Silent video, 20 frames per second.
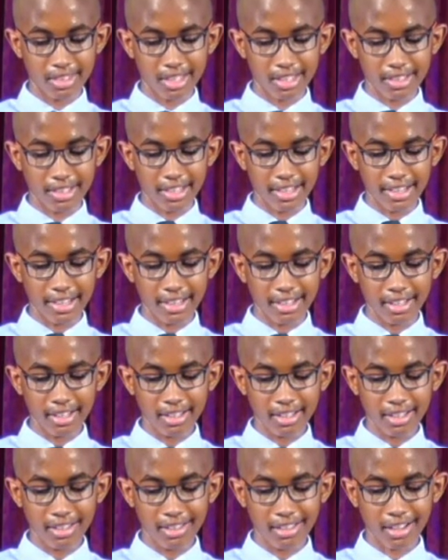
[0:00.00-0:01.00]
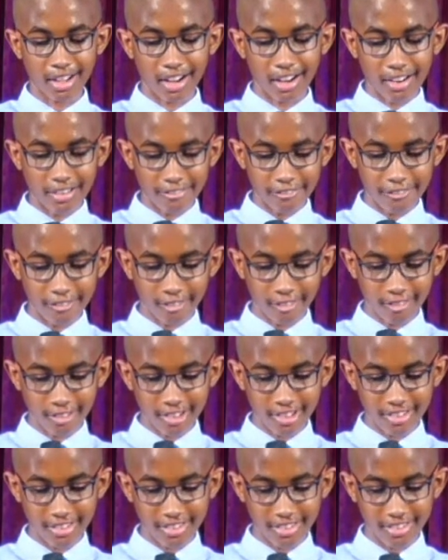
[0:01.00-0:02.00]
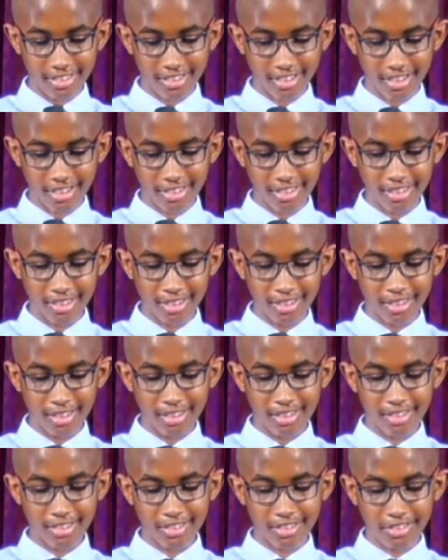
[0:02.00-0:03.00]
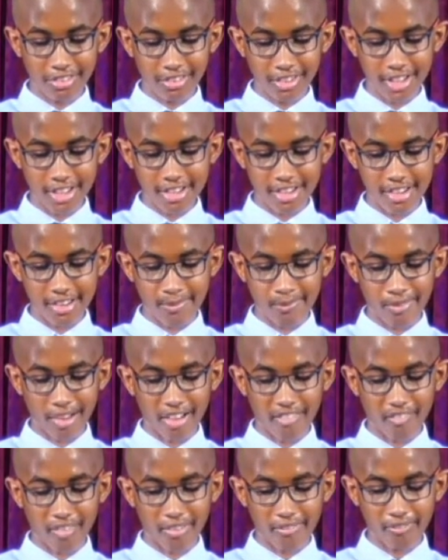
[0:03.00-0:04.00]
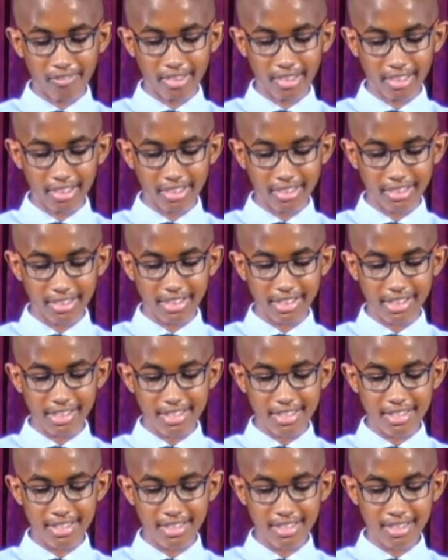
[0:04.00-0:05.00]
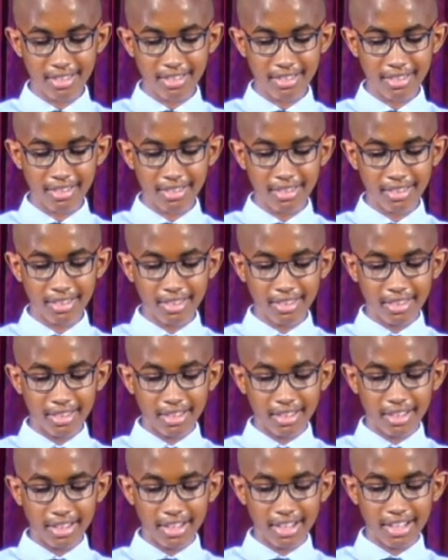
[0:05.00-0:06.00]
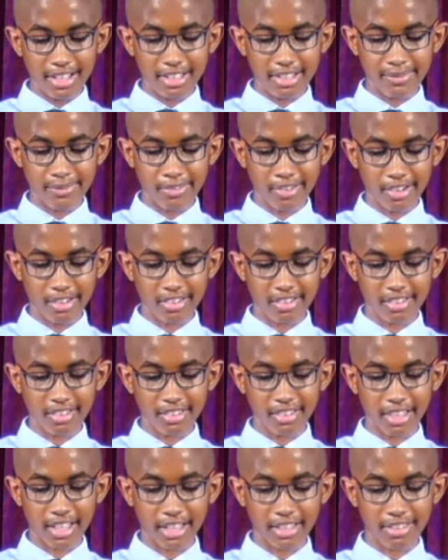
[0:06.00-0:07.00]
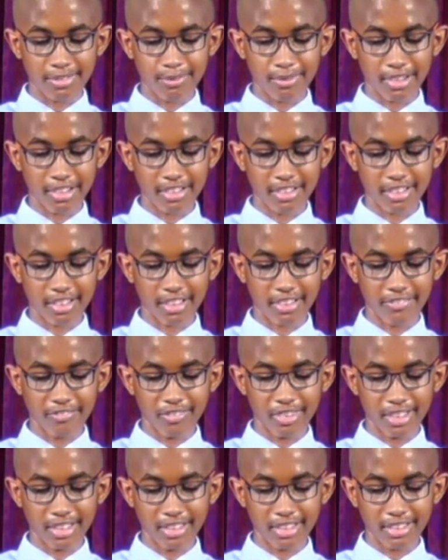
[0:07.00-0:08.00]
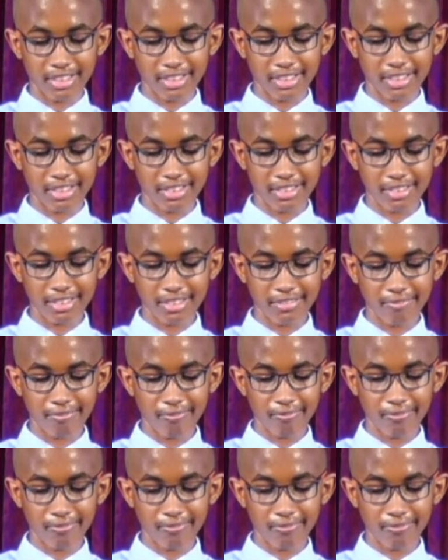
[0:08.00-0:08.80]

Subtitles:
Today, our focus is on stewardship of abilities. Each person has special abilities.